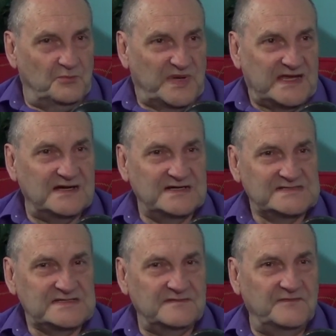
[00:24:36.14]

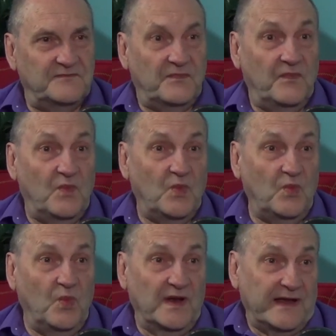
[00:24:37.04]
because of
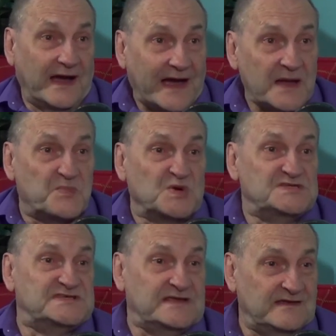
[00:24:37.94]
what I
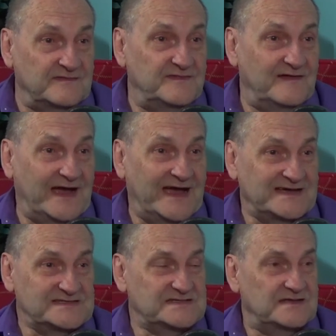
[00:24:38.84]
perceive
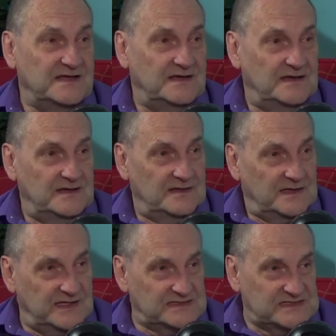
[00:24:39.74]
as
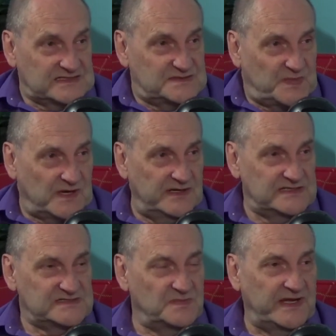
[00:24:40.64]
his
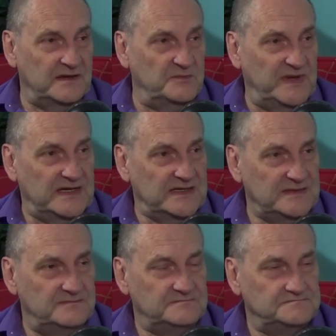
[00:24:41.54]
experience may have been.
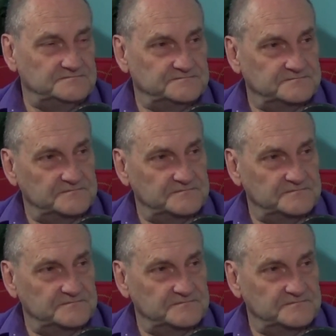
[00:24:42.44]
Yeah.